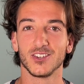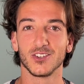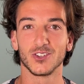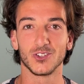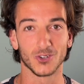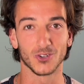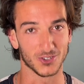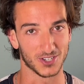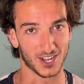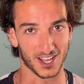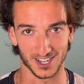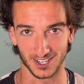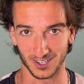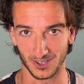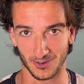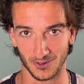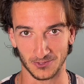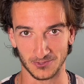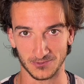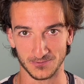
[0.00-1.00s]
you're not
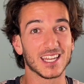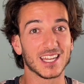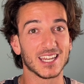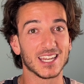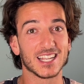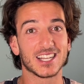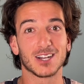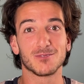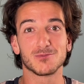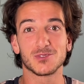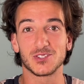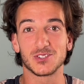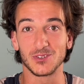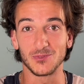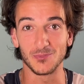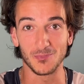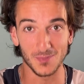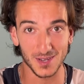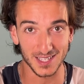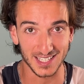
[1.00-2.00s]
alone. When it comes to
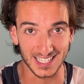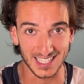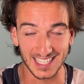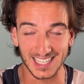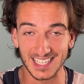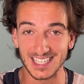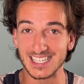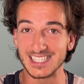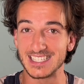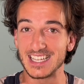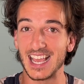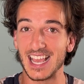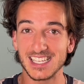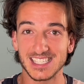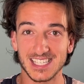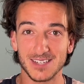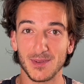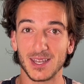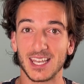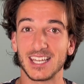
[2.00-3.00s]
money, it is
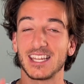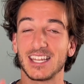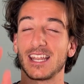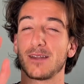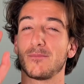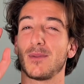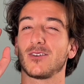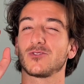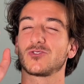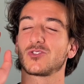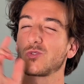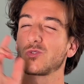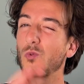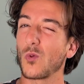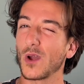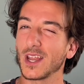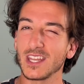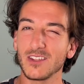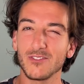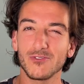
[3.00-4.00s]
estimated that about
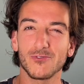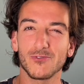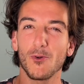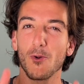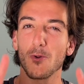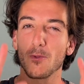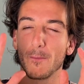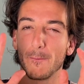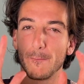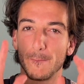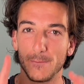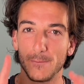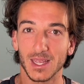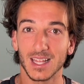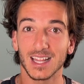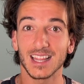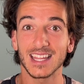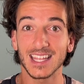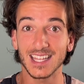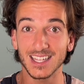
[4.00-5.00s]
$24
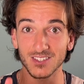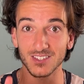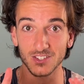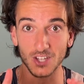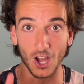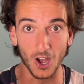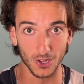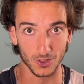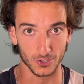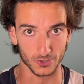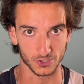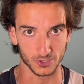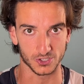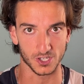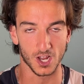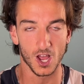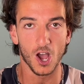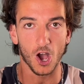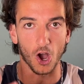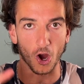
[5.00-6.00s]
billion
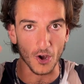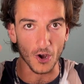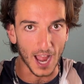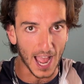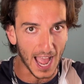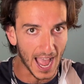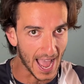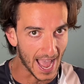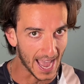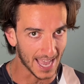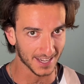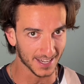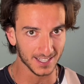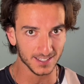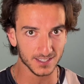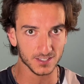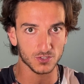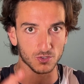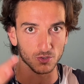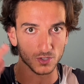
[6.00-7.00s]
are
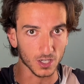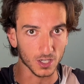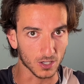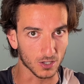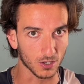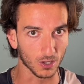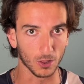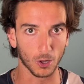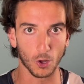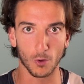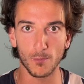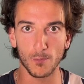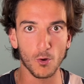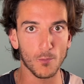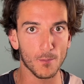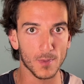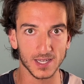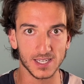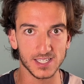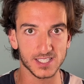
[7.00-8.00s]
added to the global
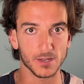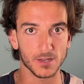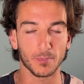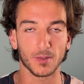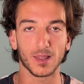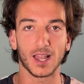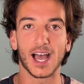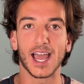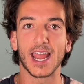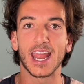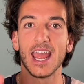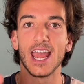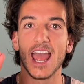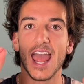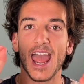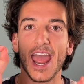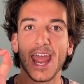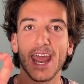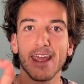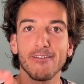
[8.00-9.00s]
money supply
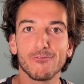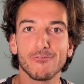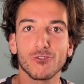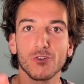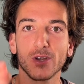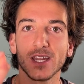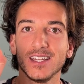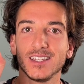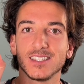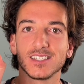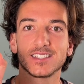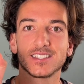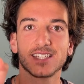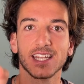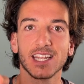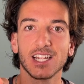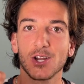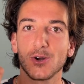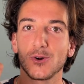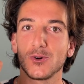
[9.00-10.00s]
every
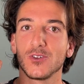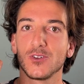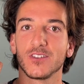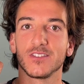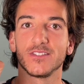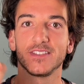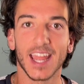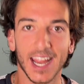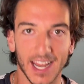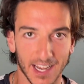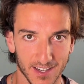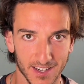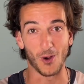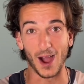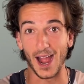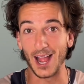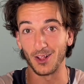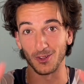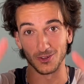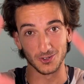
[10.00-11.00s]
single day.
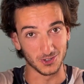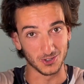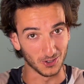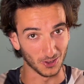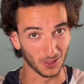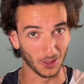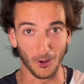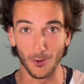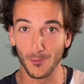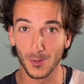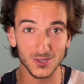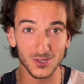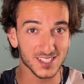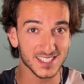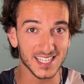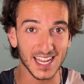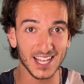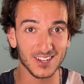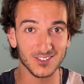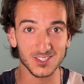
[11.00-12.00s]
While global
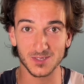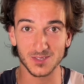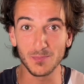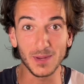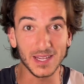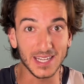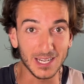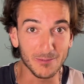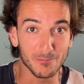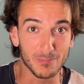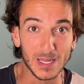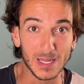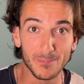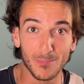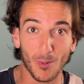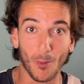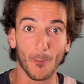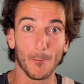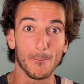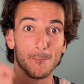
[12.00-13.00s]
sales, meaning
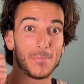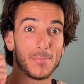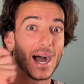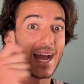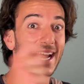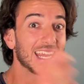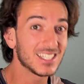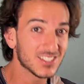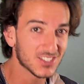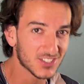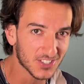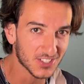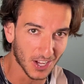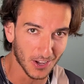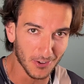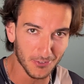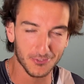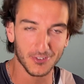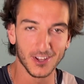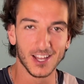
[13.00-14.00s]
people buying
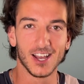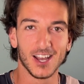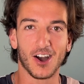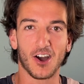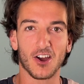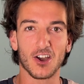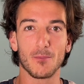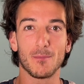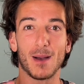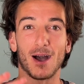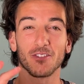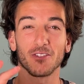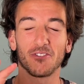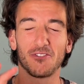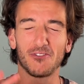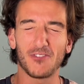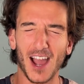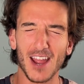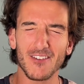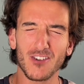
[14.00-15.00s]
stuff, are about
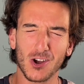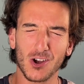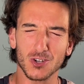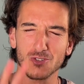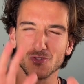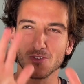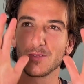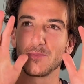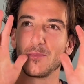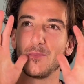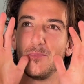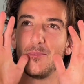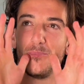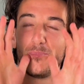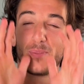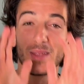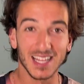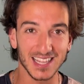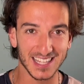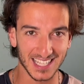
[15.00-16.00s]
$500
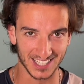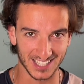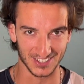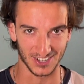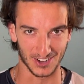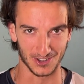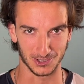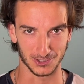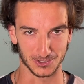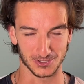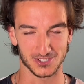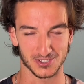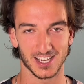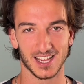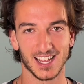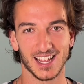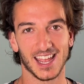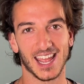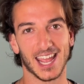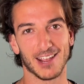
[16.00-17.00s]
billion
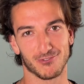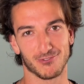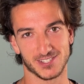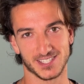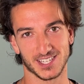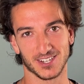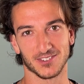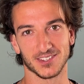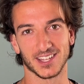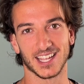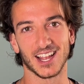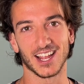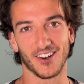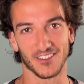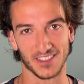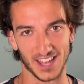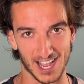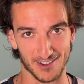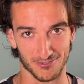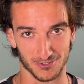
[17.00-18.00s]
every single day
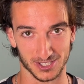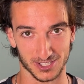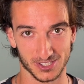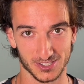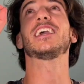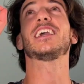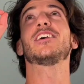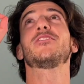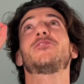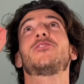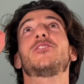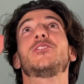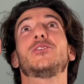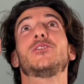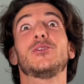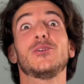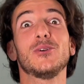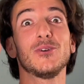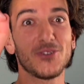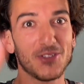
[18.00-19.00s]
on average. If
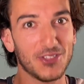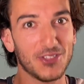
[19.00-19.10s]
you